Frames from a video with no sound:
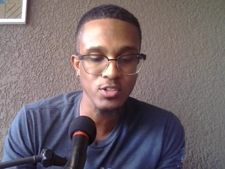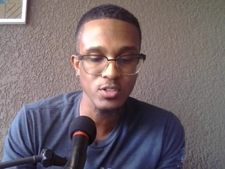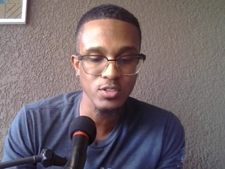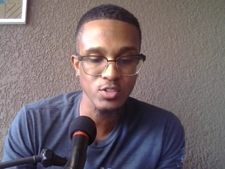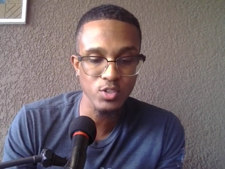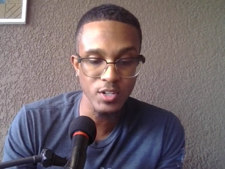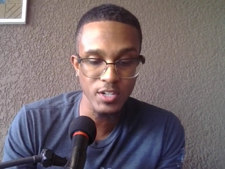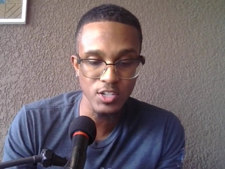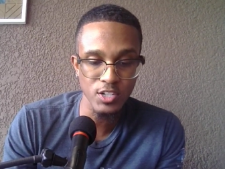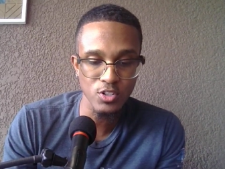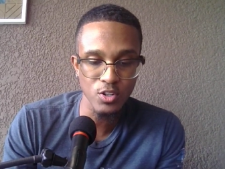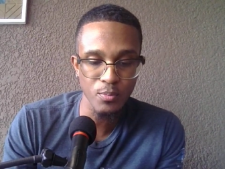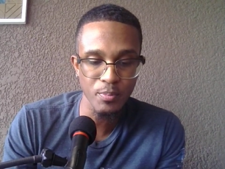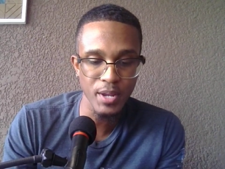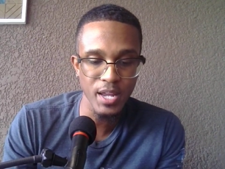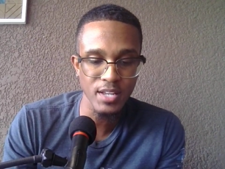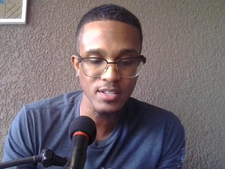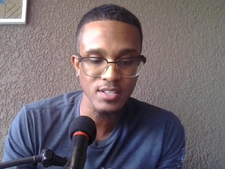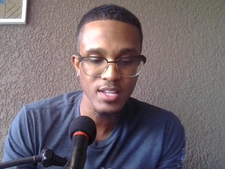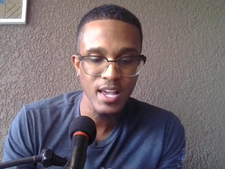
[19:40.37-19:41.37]
traditional
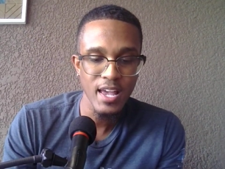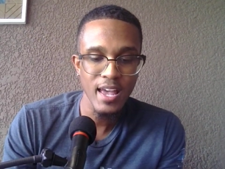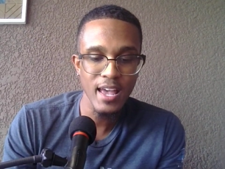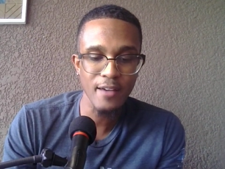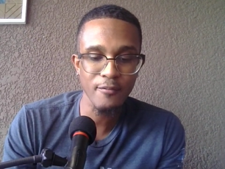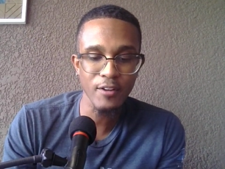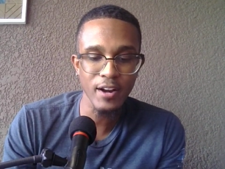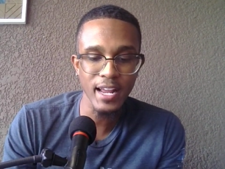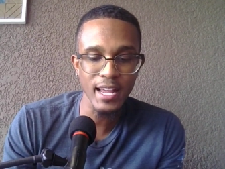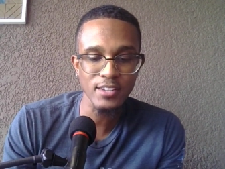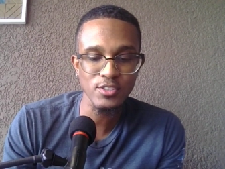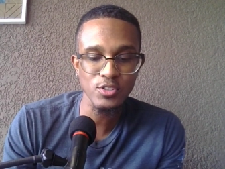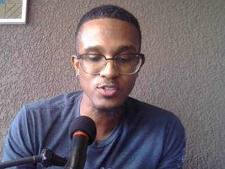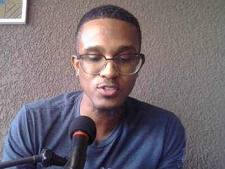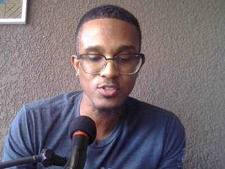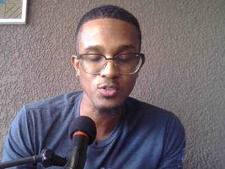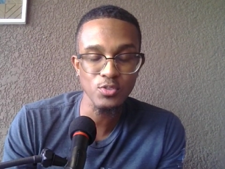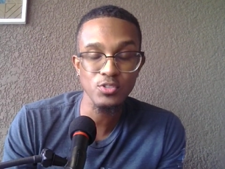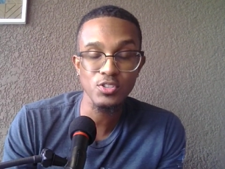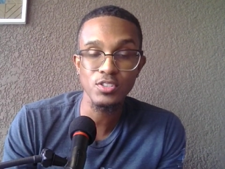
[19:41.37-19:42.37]
banks and financial
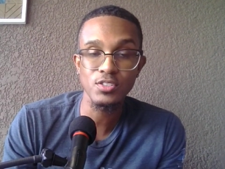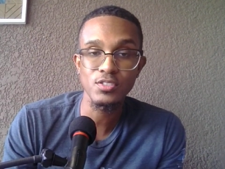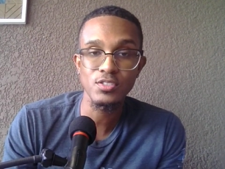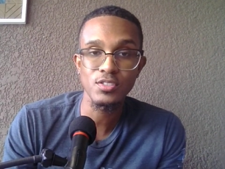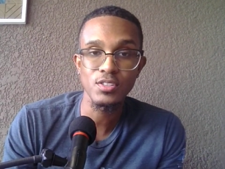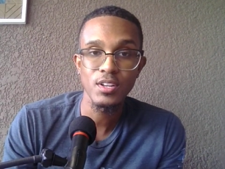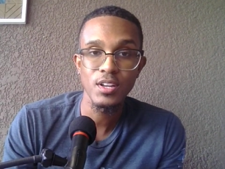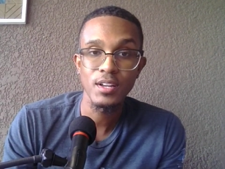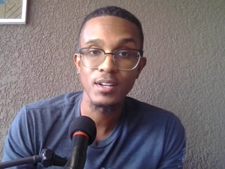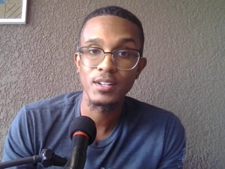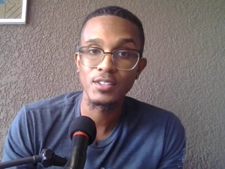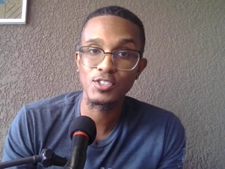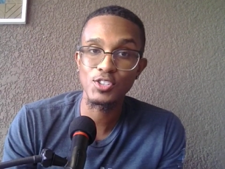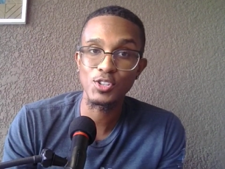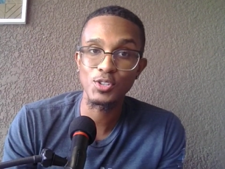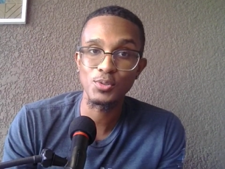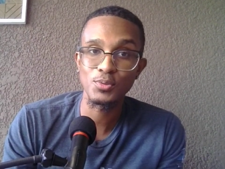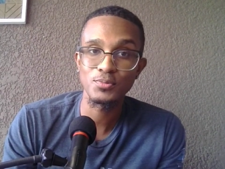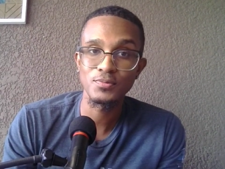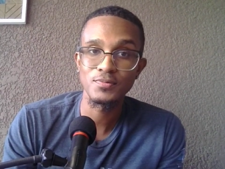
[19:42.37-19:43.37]
institutions
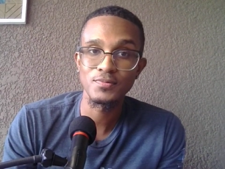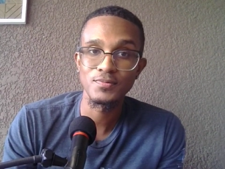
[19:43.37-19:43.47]
to.